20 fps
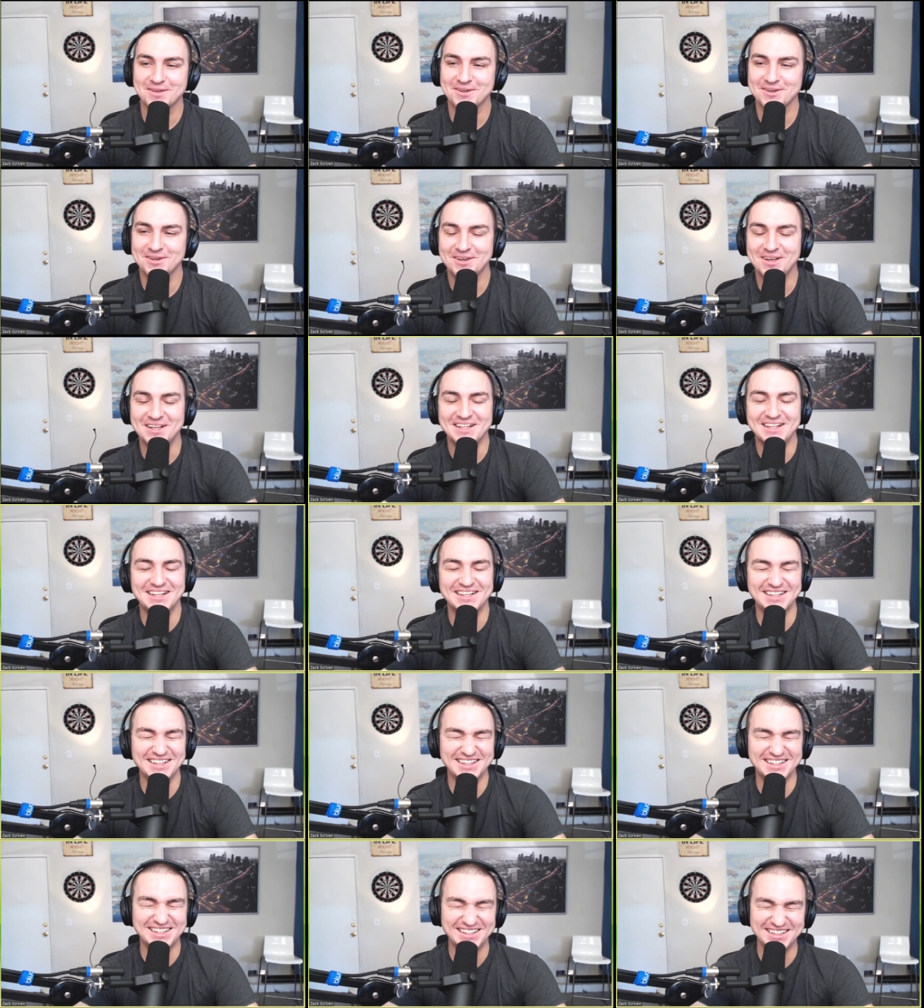oh,
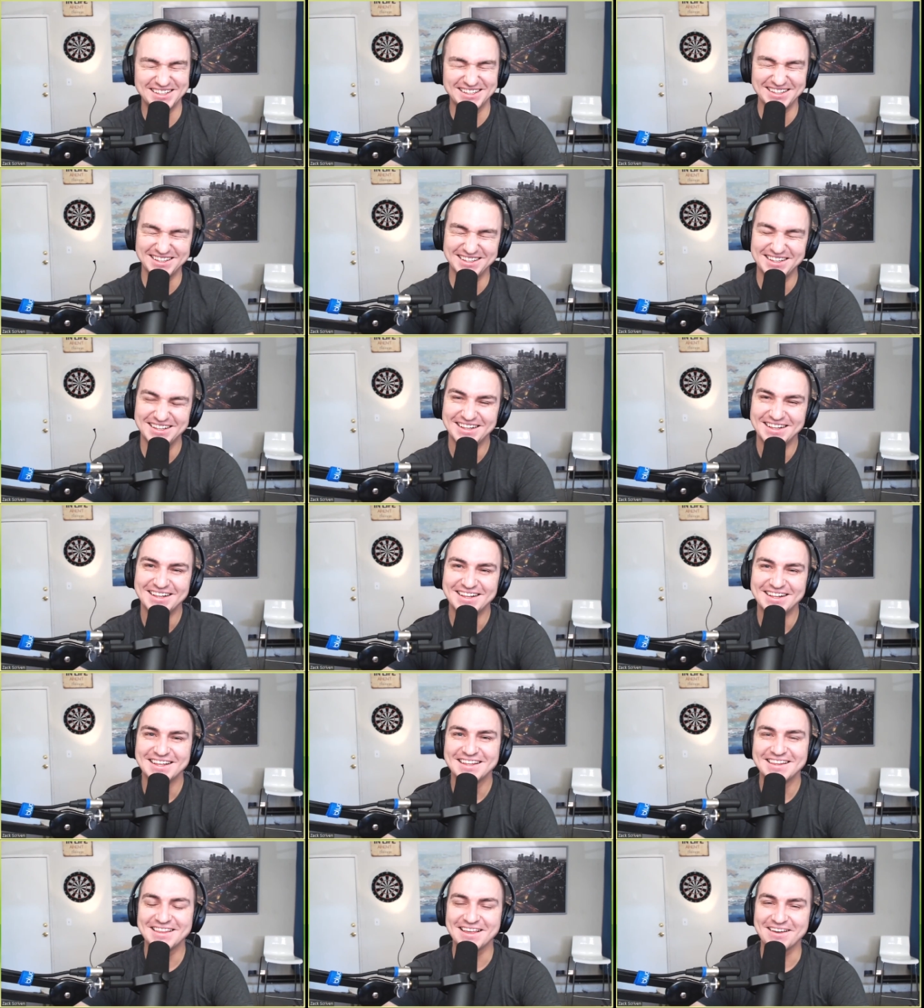
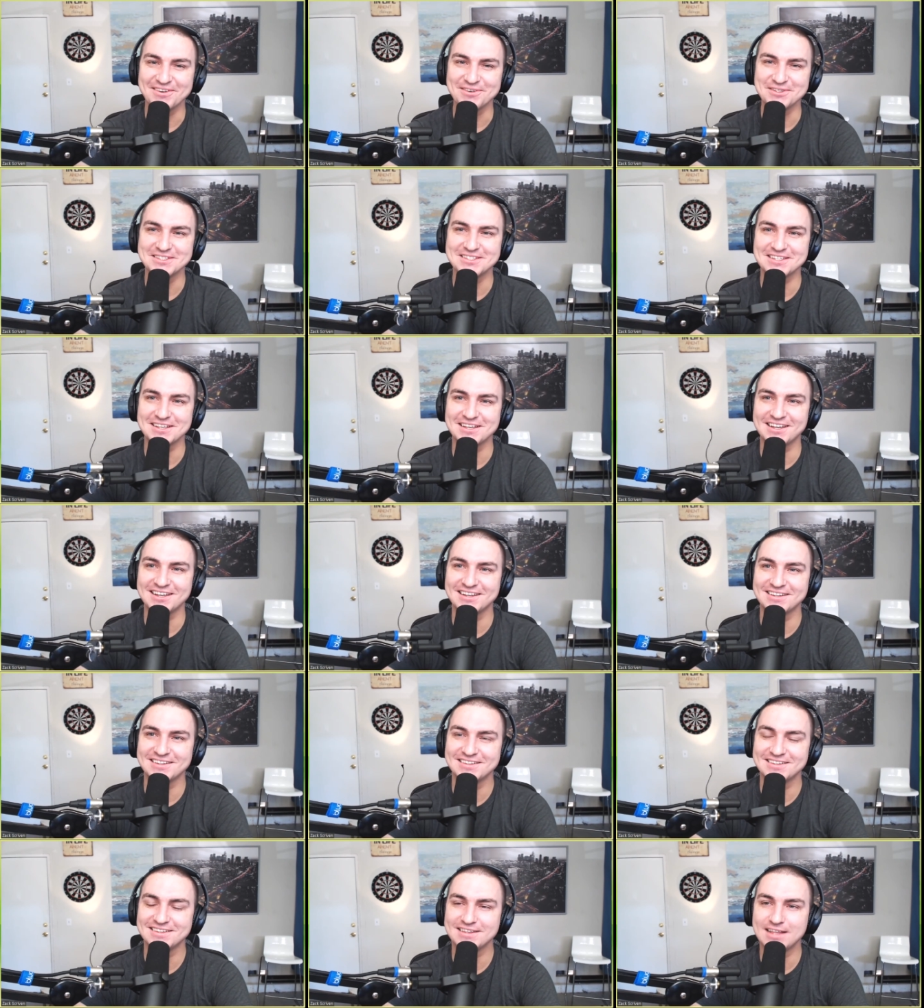
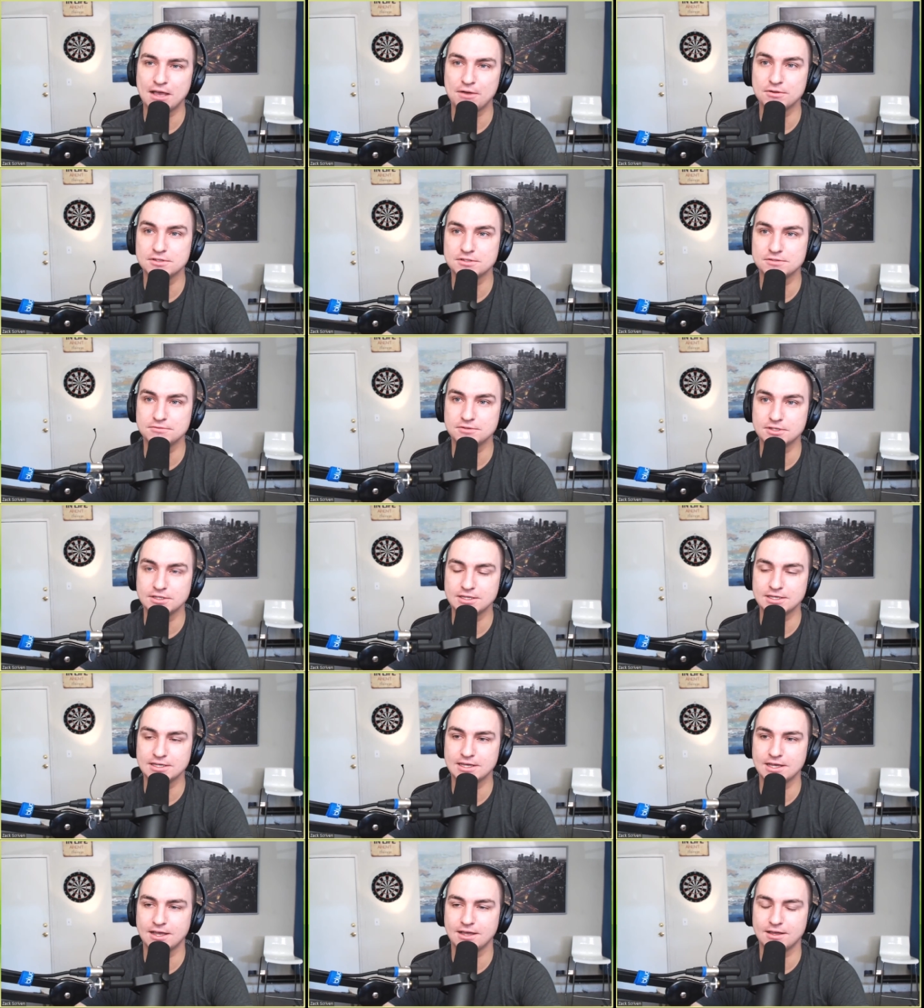that one's
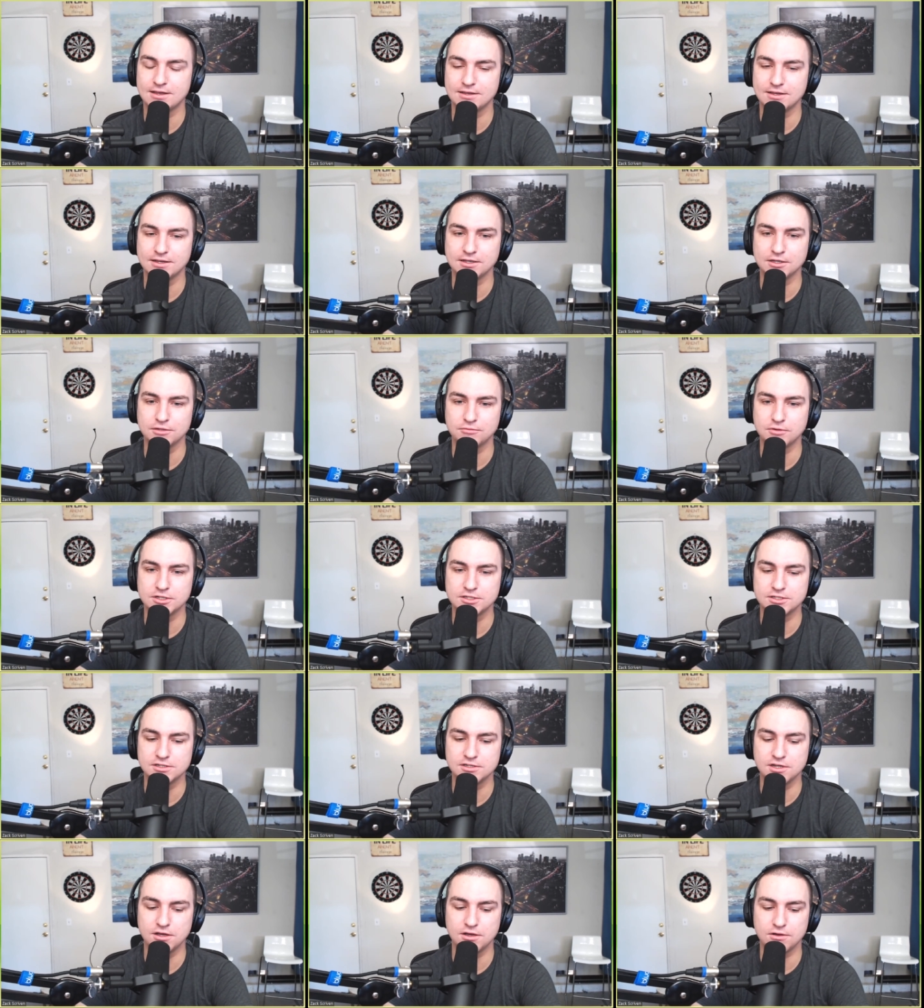really a good one
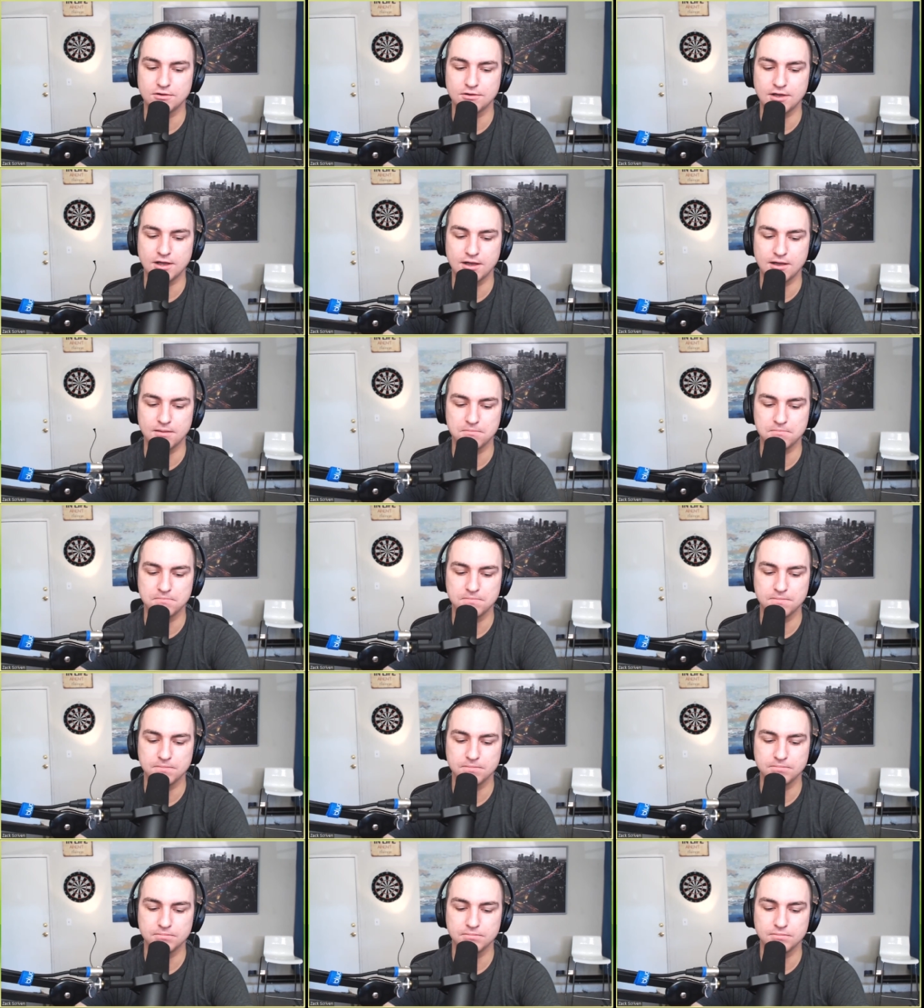to know.
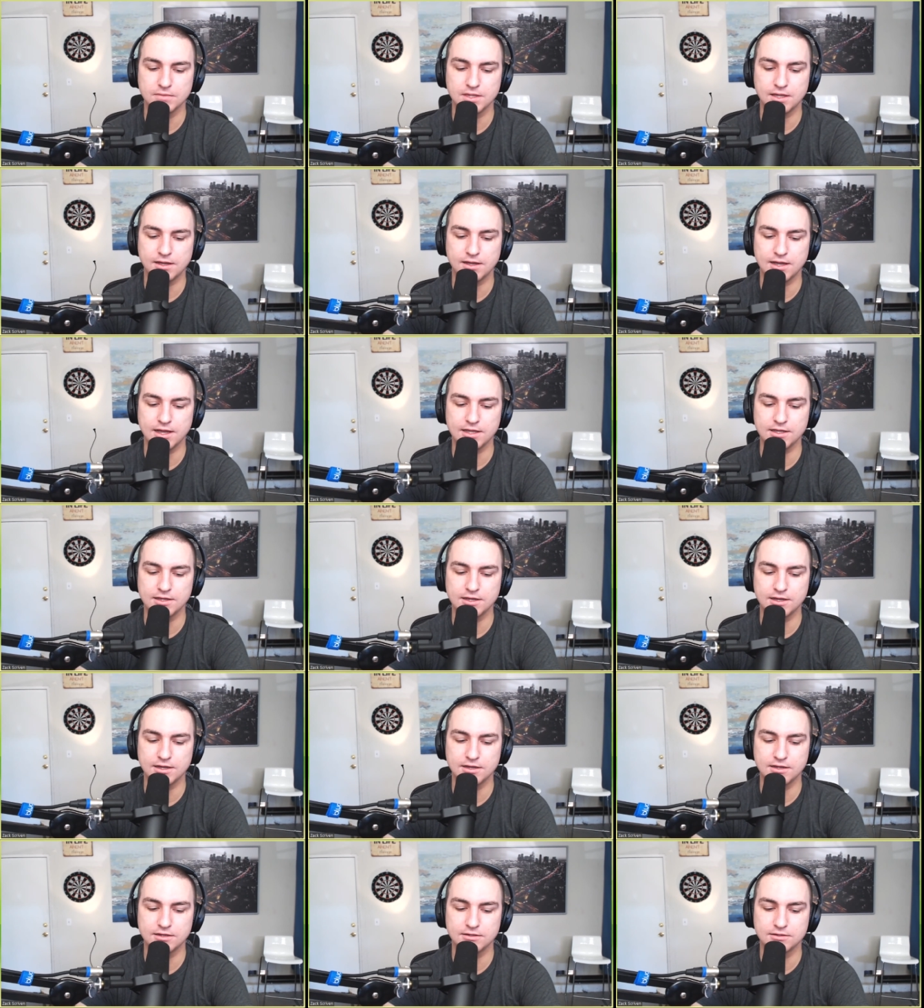Yeah,
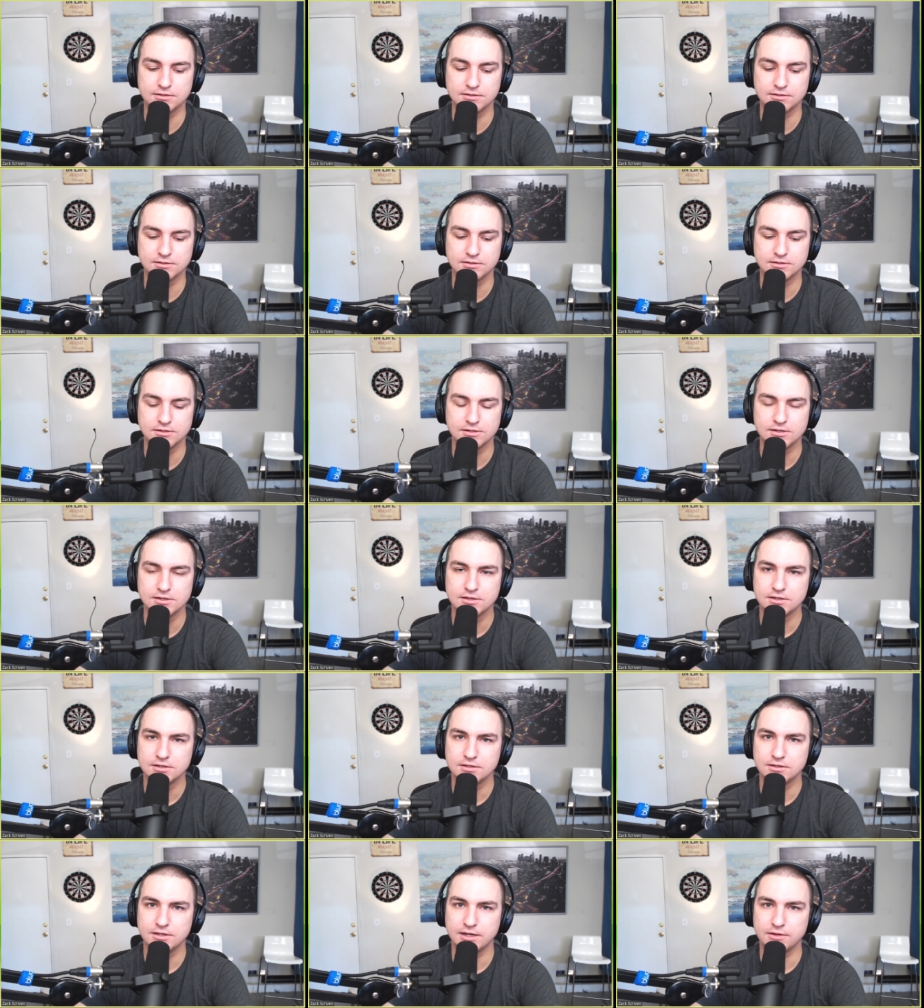I
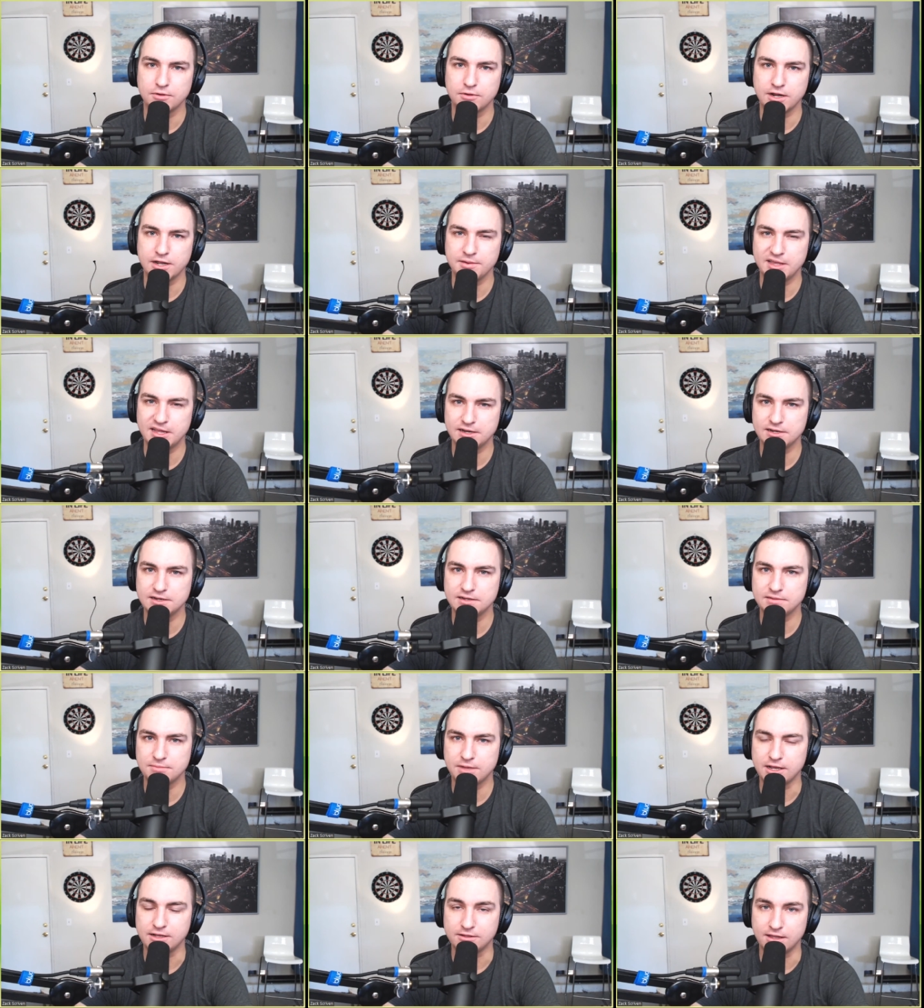like when I'm
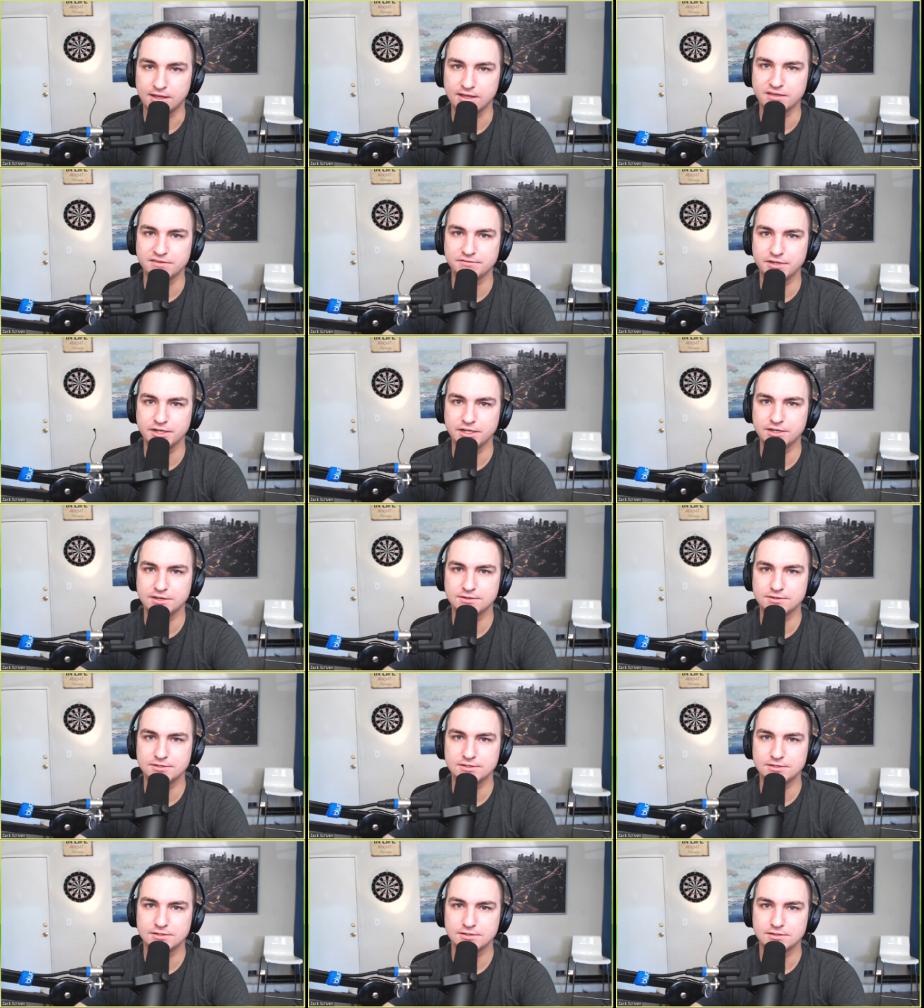editing my client
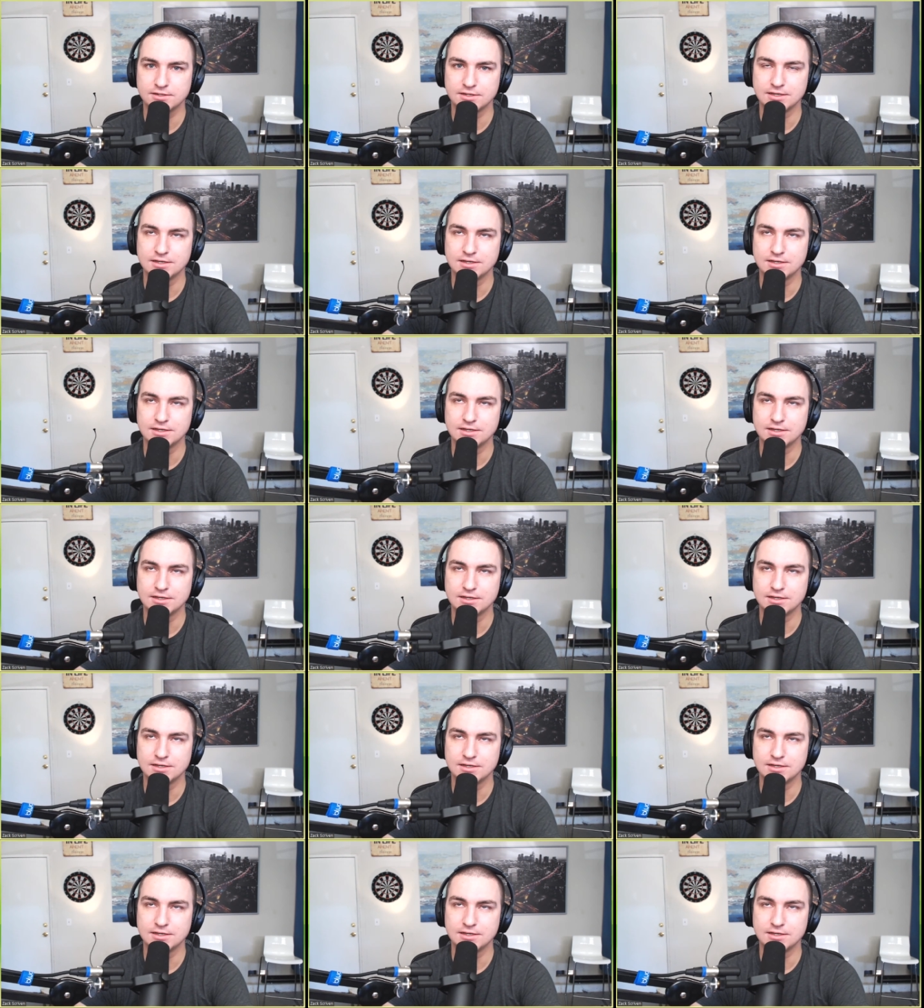videos.